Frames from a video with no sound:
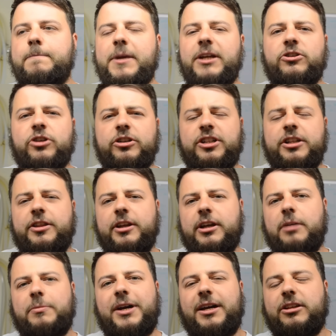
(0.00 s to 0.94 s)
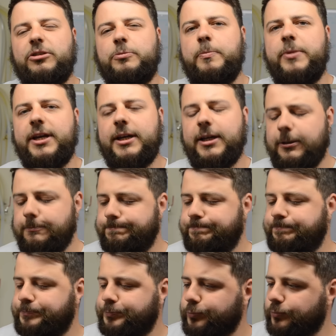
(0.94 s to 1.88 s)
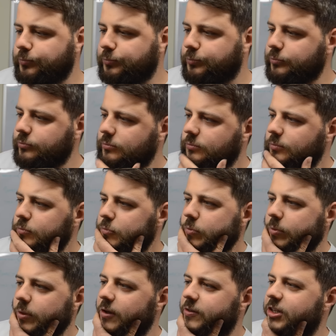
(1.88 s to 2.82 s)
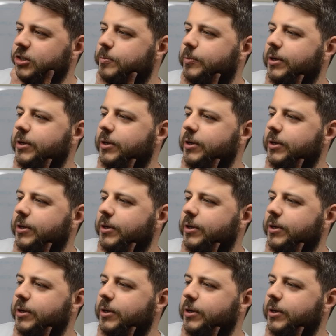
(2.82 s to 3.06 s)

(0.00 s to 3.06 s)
Interesting thing about this beer. This